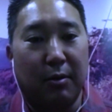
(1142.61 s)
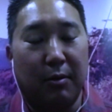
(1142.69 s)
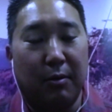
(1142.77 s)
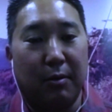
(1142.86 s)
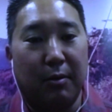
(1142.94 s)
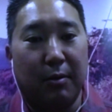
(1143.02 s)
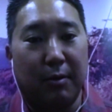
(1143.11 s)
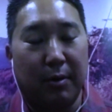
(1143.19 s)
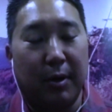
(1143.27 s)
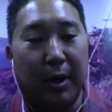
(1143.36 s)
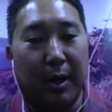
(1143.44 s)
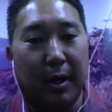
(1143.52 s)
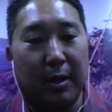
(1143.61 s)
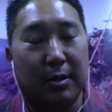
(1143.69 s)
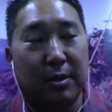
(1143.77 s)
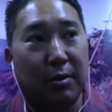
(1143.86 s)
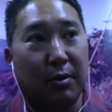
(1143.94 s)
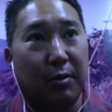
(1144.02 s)
So yeah.
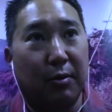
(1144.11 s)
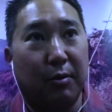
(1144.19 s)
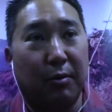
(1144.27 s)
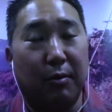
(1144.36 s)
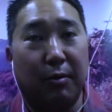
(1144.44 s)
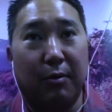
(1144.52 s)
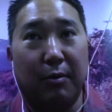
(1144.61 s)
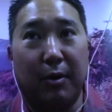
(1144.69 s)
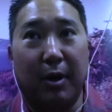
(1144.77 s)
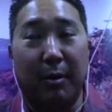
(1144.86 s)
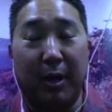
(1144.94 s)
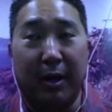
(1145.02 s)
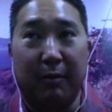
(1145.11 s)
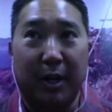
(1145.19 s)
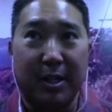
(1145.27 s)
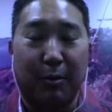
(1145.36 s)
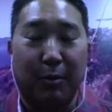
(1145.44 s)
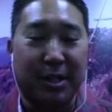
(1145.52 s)
So
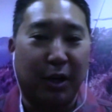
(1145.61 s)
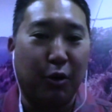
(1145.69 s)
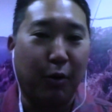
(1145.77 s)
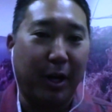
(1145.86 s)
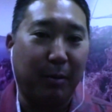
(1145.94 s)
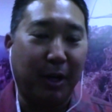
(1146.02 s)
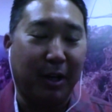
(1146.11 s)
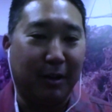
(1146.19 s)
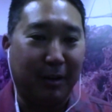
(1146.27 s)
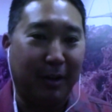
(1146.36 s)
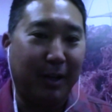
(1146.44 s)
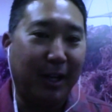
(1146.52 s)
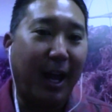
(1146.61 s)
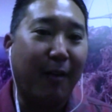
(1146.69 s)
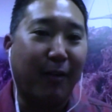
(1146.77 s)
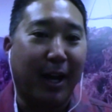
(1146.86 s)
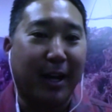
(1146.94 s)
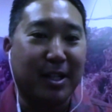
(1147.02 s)
when I say wasn't great, I mean it didn't
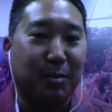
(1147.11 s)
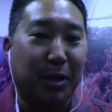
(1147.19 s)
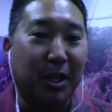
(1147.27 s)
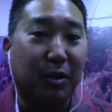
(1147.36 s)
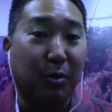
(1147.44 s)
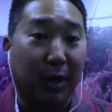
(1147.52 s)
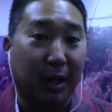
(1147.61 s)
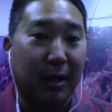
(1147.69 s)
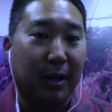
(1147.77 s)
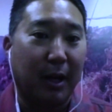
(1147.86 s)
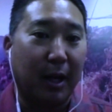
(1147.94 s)
have a lot of speed to it.